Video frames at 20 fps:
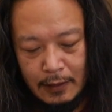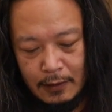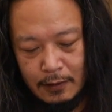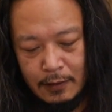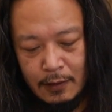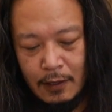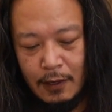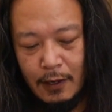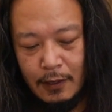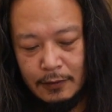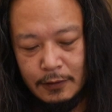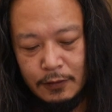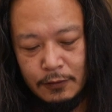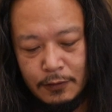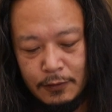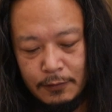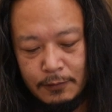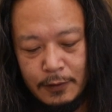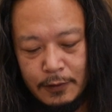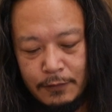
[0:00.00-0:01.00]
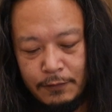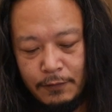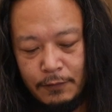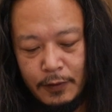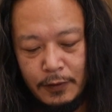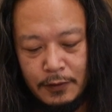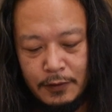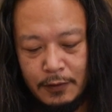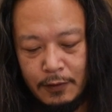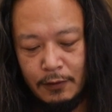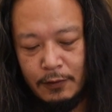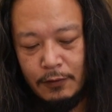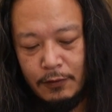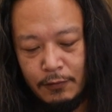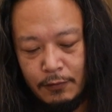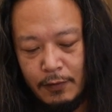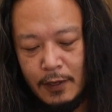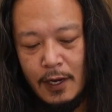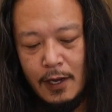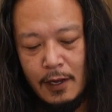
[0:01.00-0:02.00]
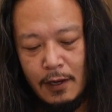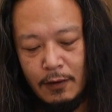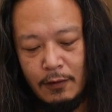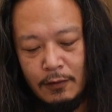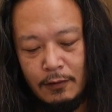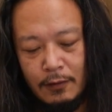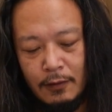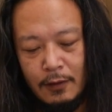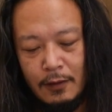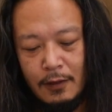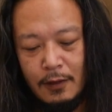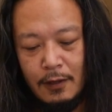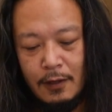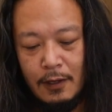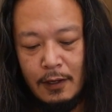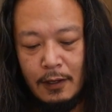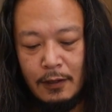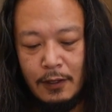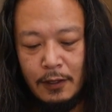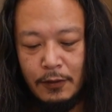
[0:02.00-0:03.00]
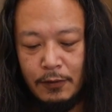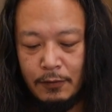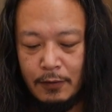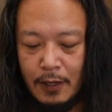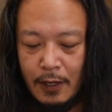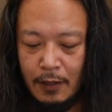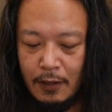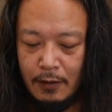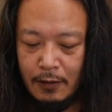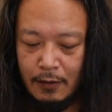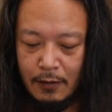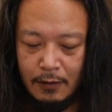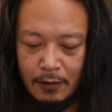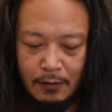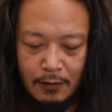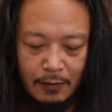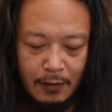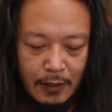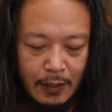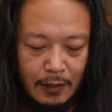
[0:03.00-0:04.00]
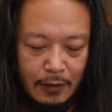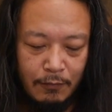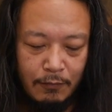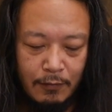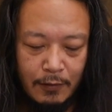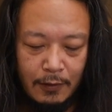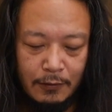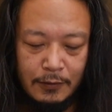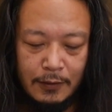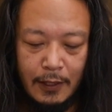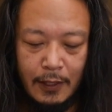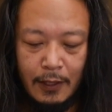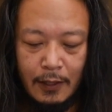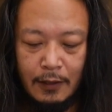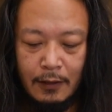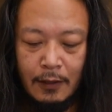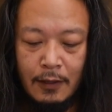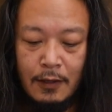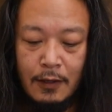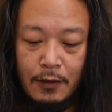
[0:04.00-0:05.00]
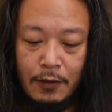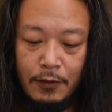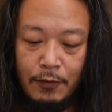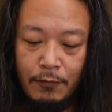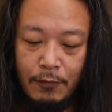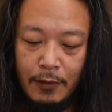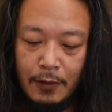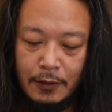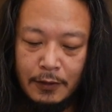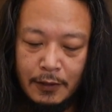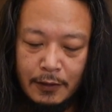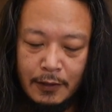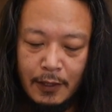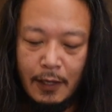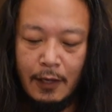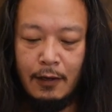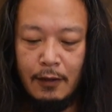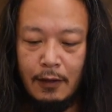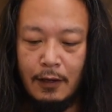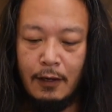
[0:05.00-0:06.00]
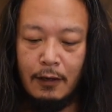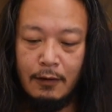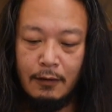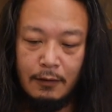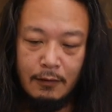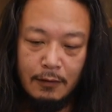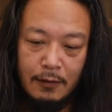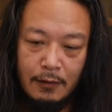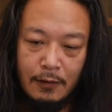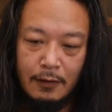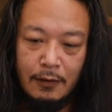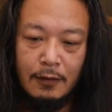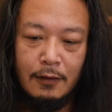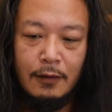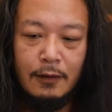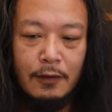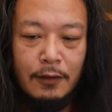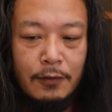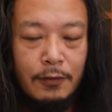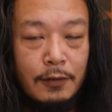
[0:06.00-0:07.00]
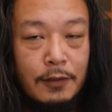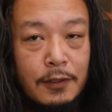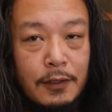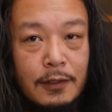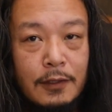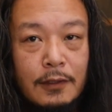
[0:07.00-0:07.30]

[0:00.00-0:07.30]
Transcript: causing too much friction on the ground, and then you're not gonna let it rotate. You want to just kind of like, you want to